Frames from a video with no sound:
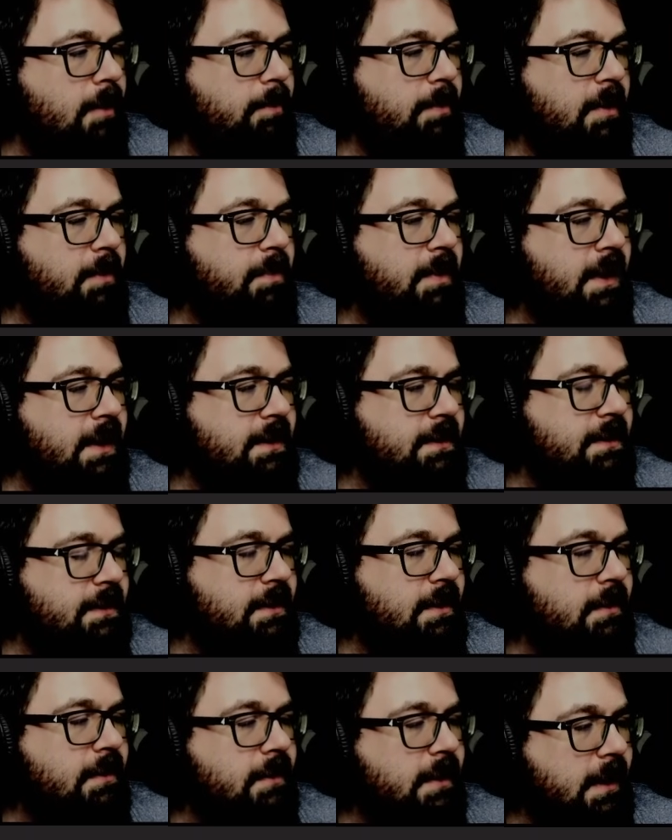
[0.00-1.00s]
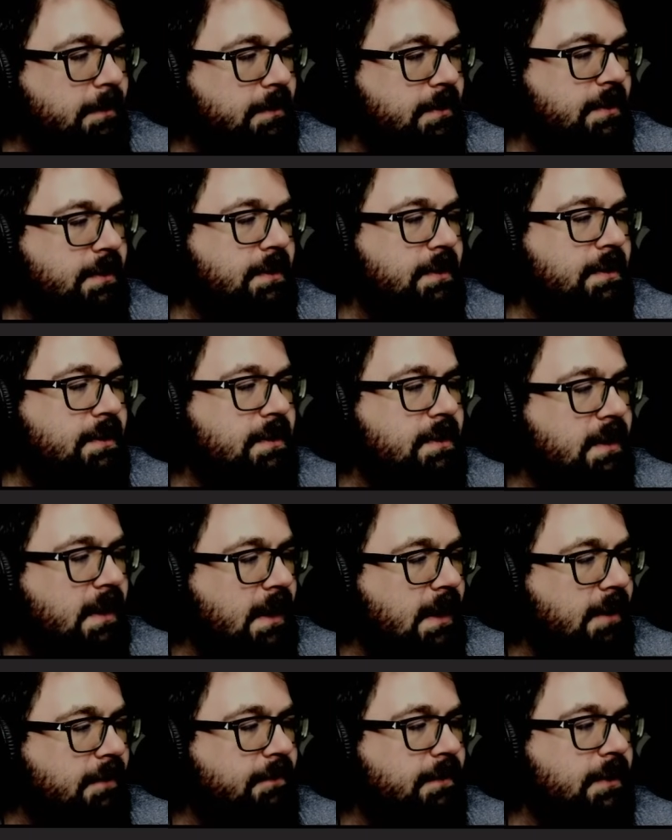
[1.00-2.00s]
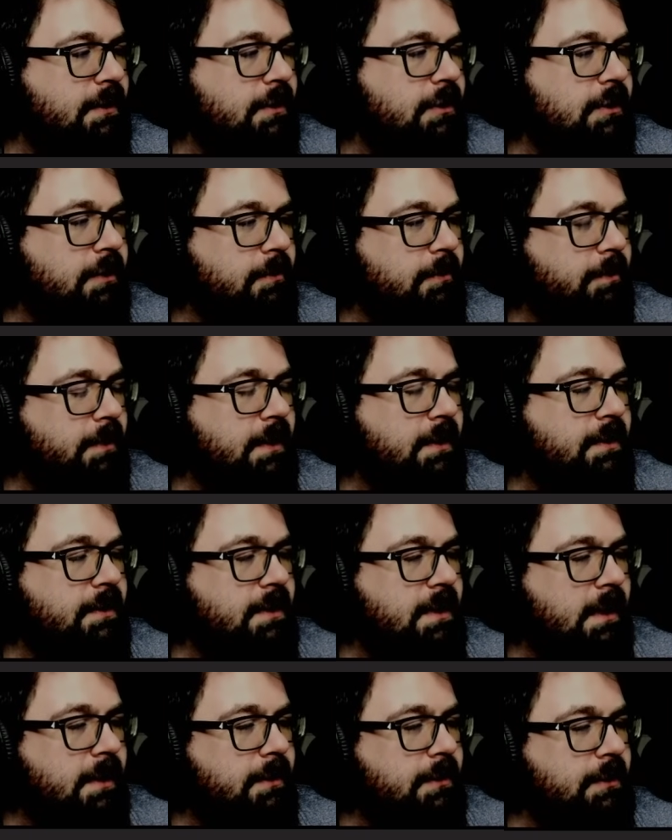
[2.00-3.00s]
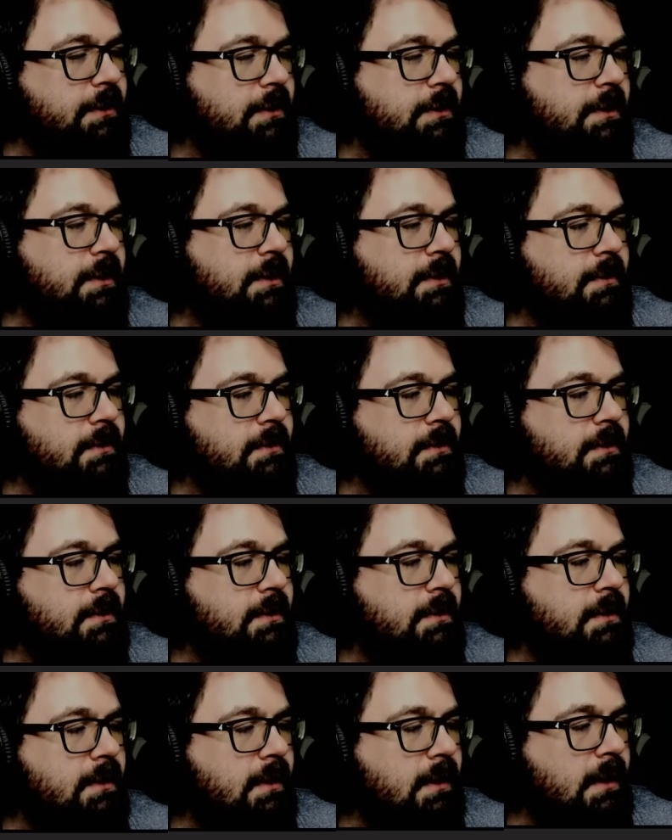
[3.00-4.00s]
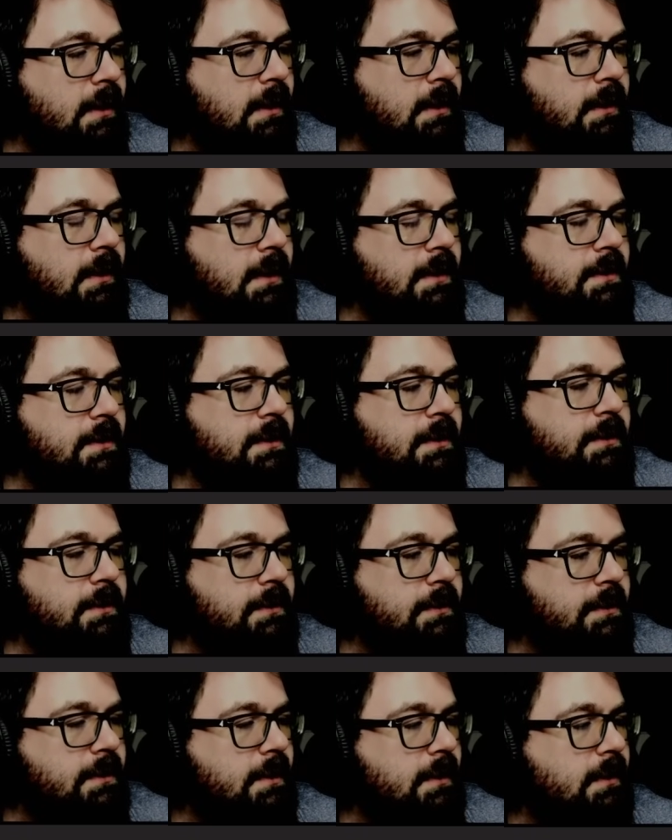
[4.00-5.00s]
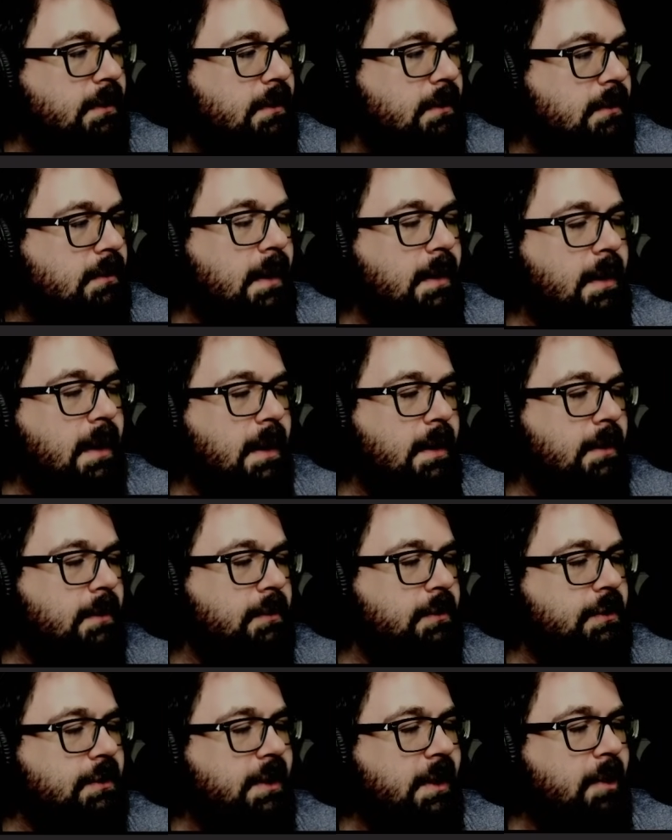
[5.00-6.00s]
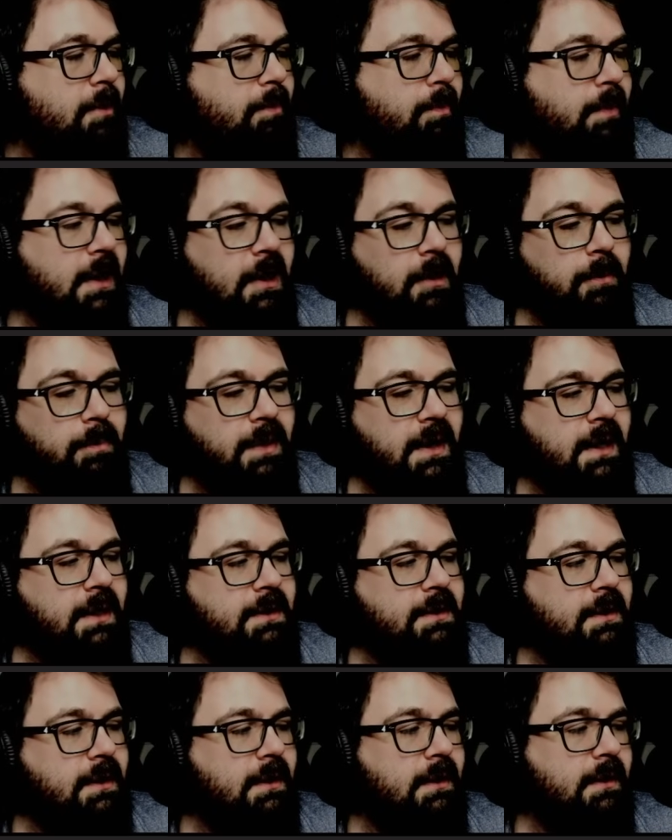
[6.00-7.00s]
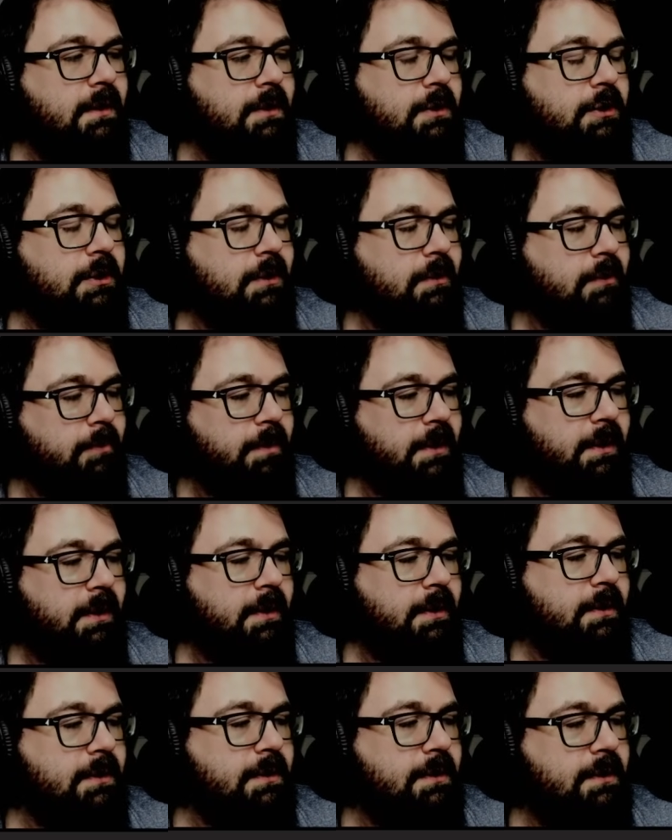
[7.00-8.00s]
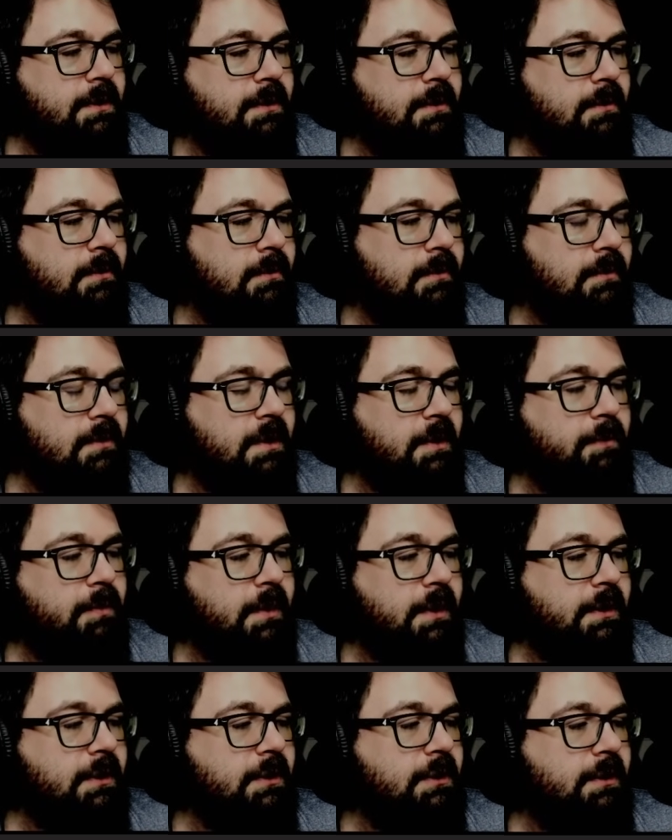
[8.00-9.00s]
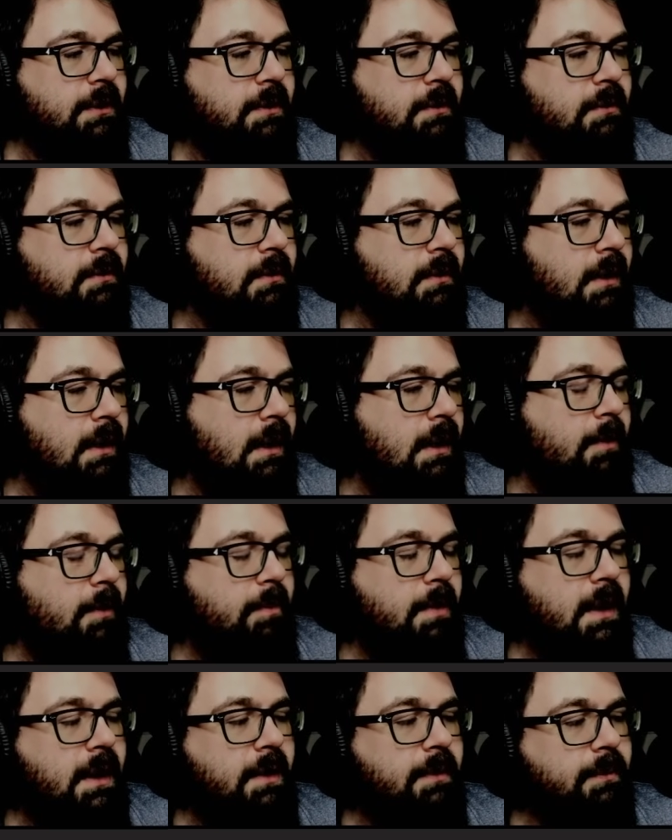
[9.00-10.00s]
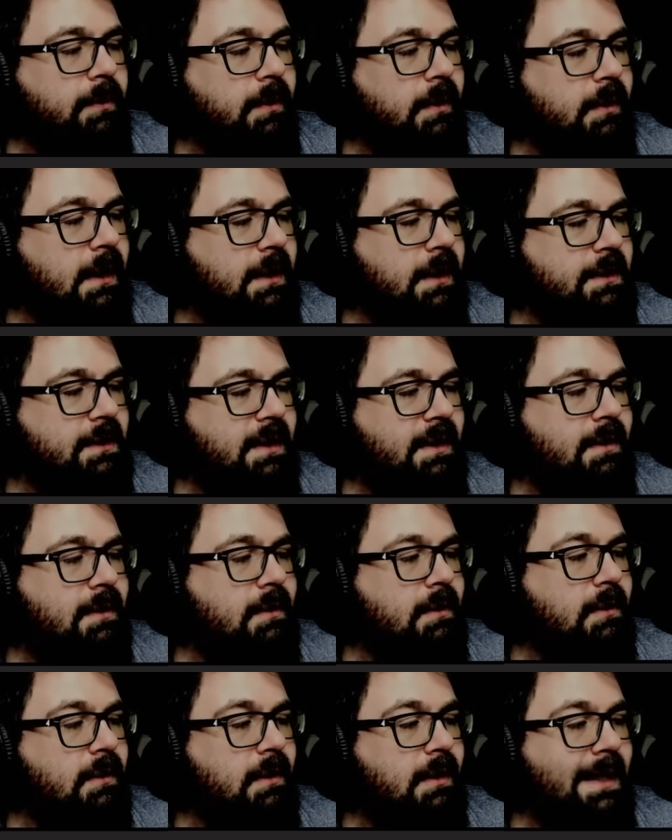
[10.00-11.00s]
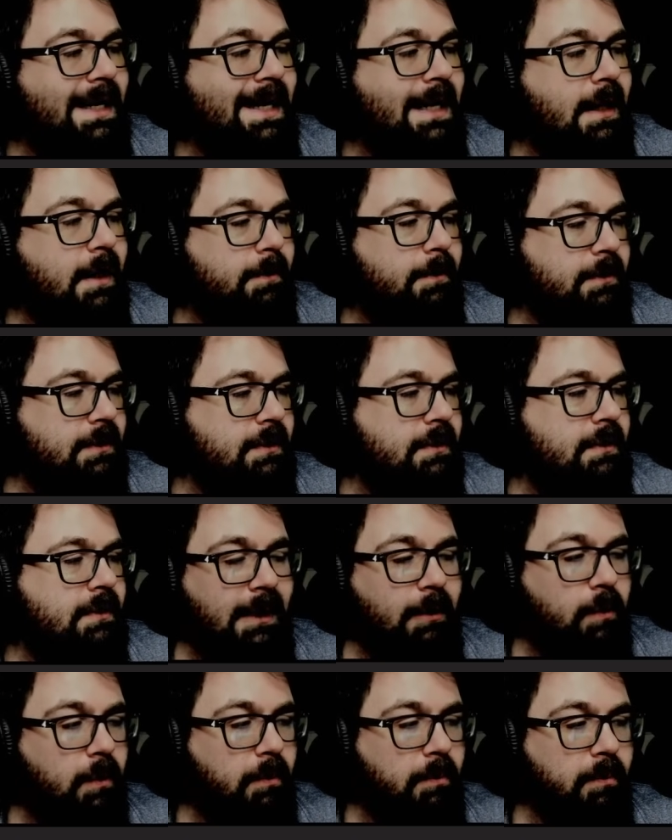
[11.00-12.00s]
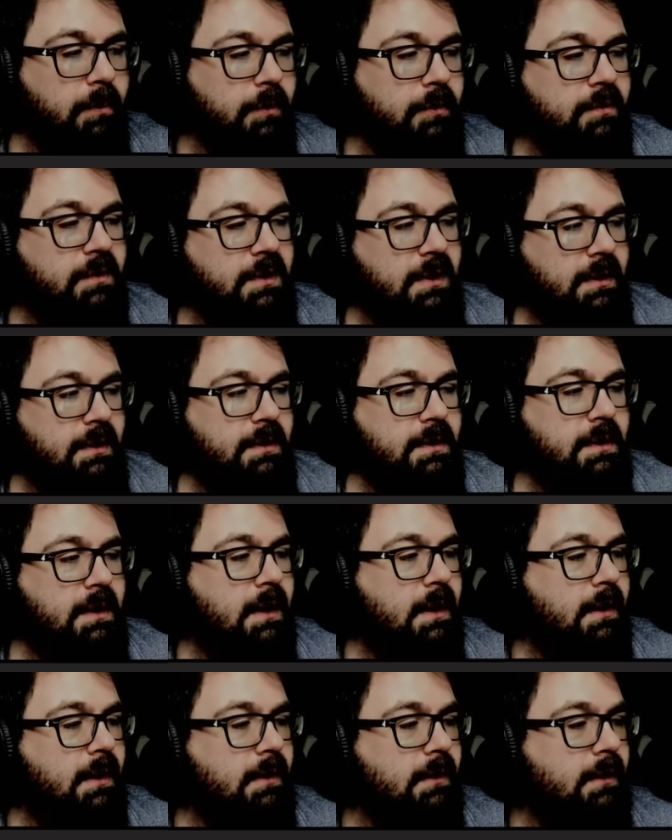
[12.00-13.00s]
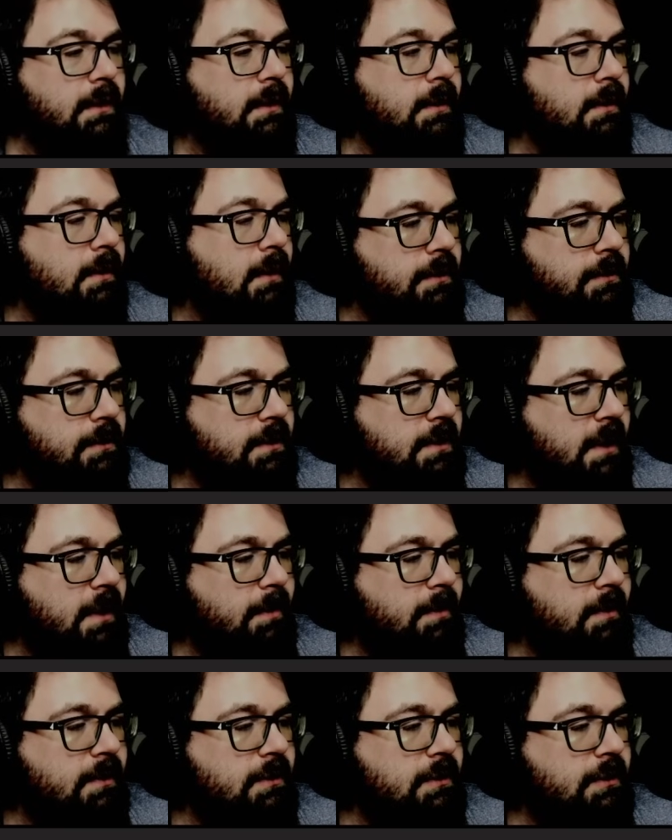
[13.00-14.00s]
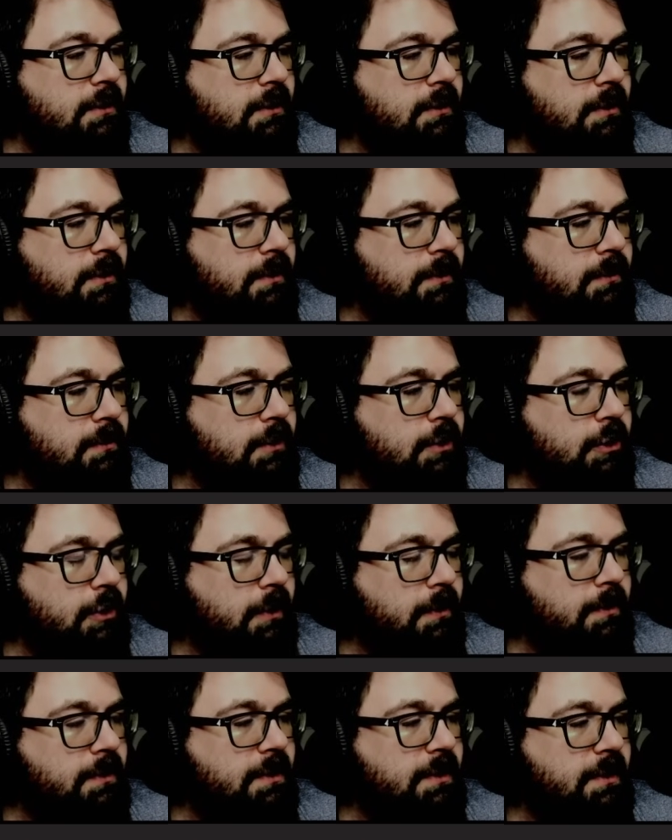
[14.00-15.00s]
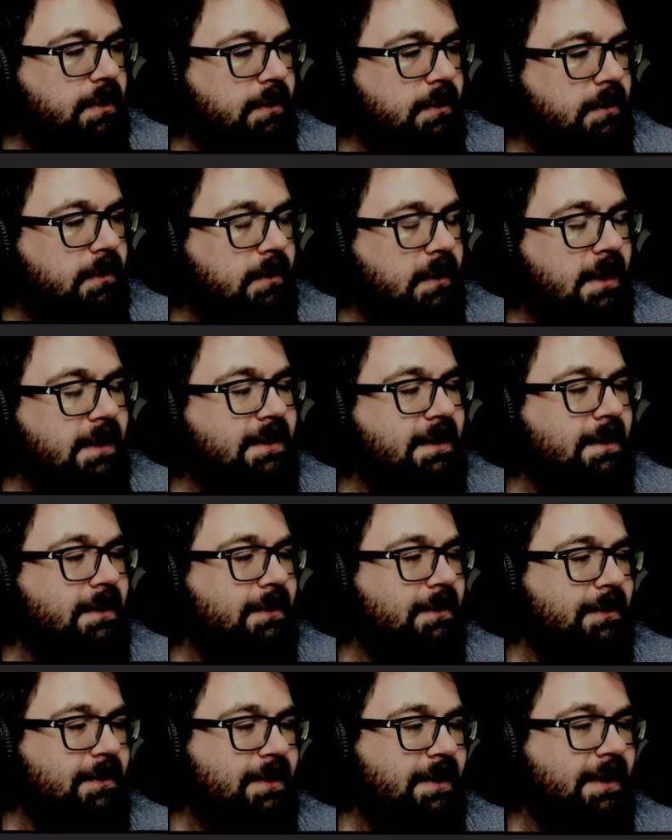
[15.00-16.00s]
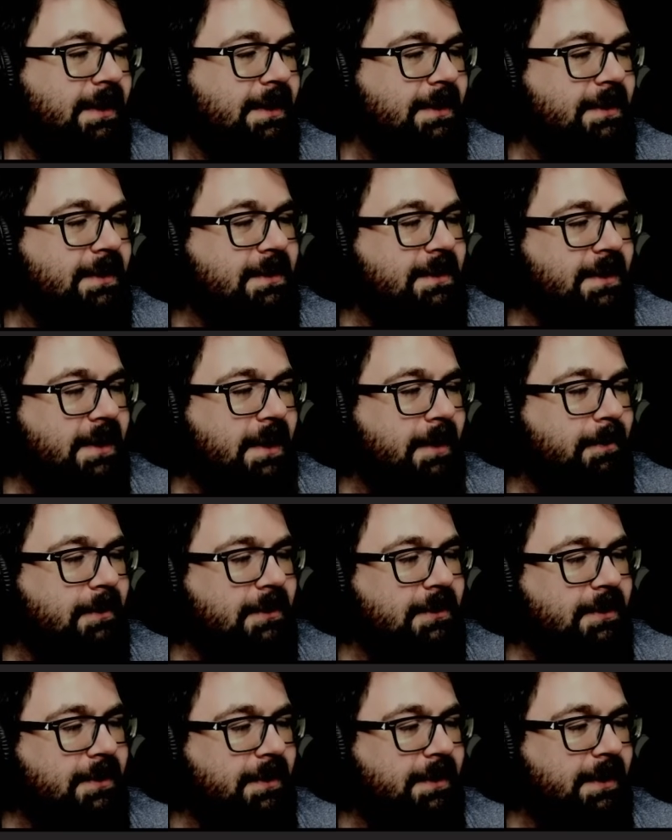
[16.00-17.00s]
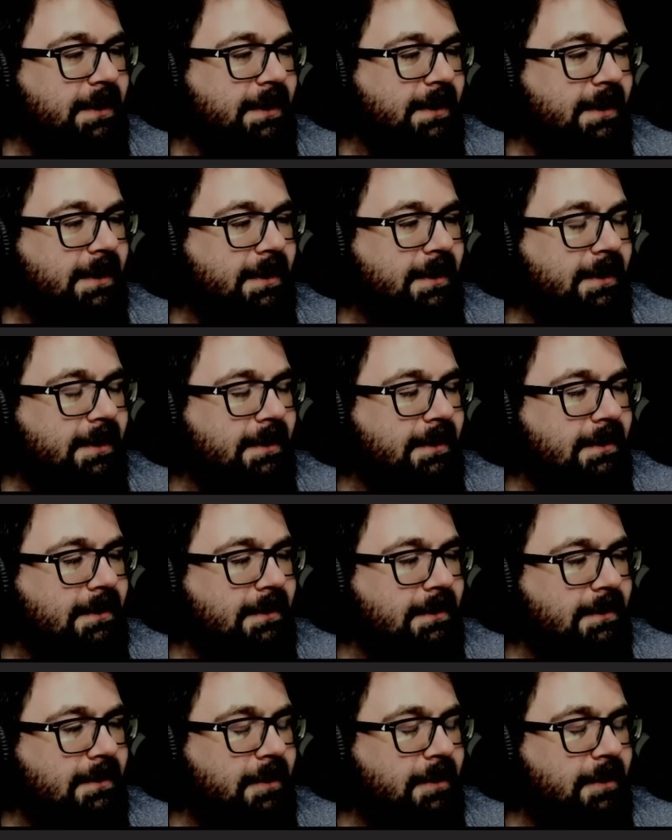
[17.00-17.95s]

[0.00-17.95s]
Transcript: Bypasses, collapses, Advent shield bearers, energy shields. That's interesting. I understand bypassing the shield bearer's temporary shield, but I didn't realize it collapsed. Like, it removes it entirely. Deals damage to Chosen. That's interesting. It does damage to the